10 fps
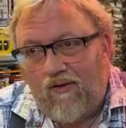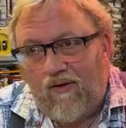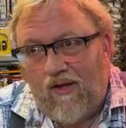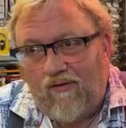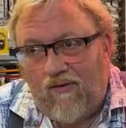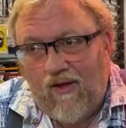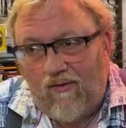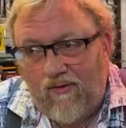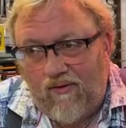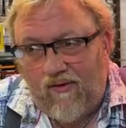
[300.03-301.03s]
the
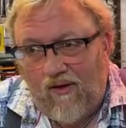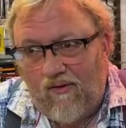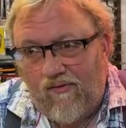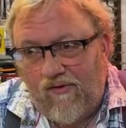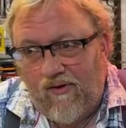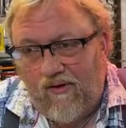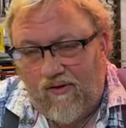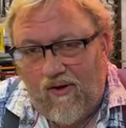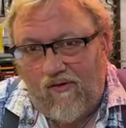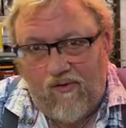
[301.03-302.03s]
Celtic Colors
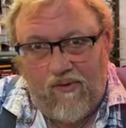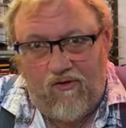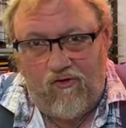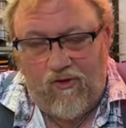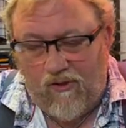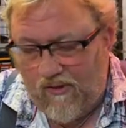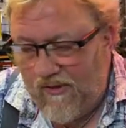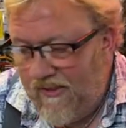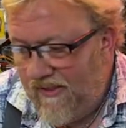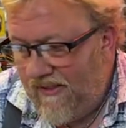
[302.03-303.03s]
Guitar Summit in Judic
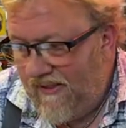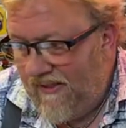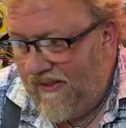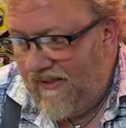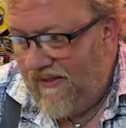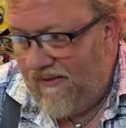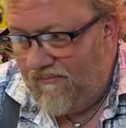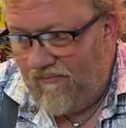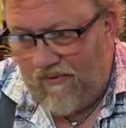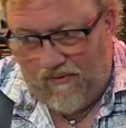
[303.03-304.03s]

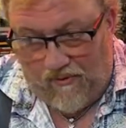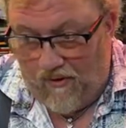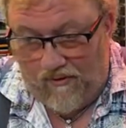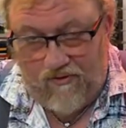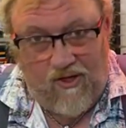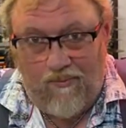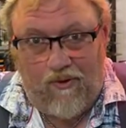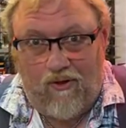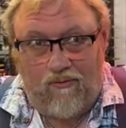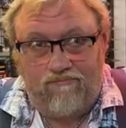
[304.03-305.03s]
a long time
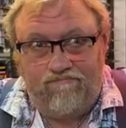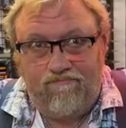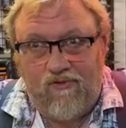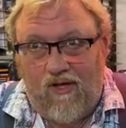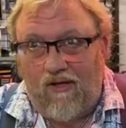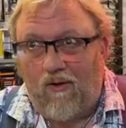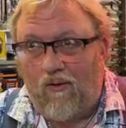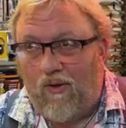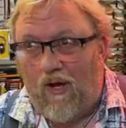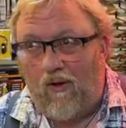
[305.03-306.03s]
ago. I don't
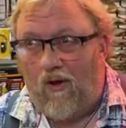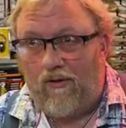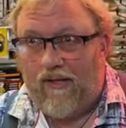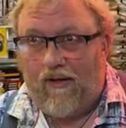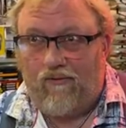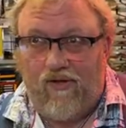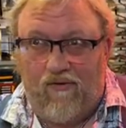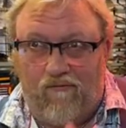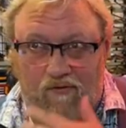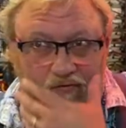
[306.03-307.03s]
know how long now,
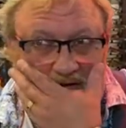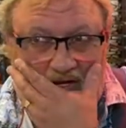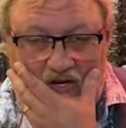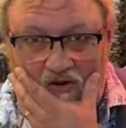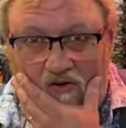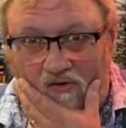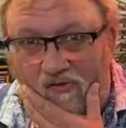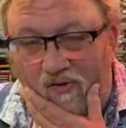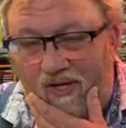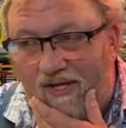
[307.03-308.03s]
10, 15
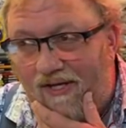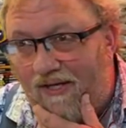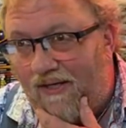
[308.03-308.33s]
years. And